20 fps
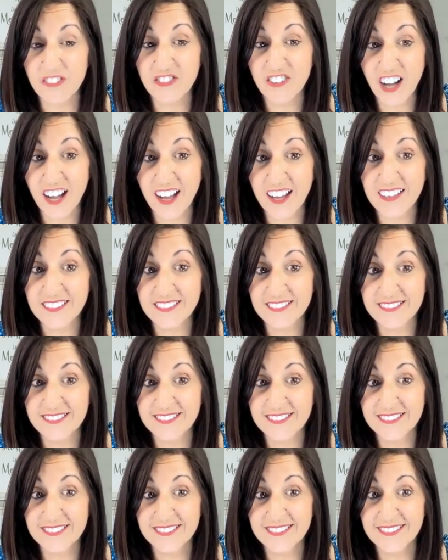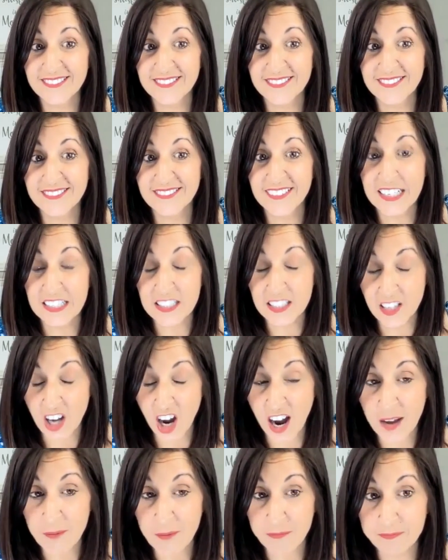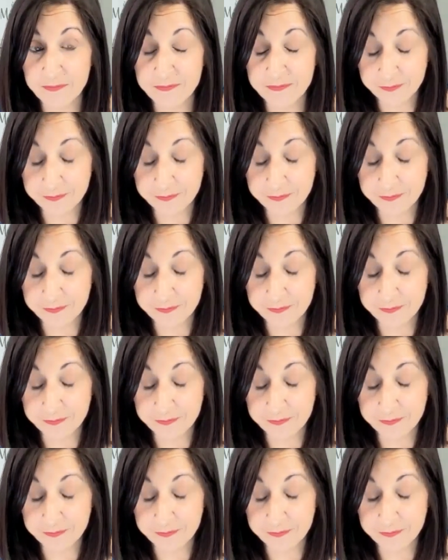of God, it's time.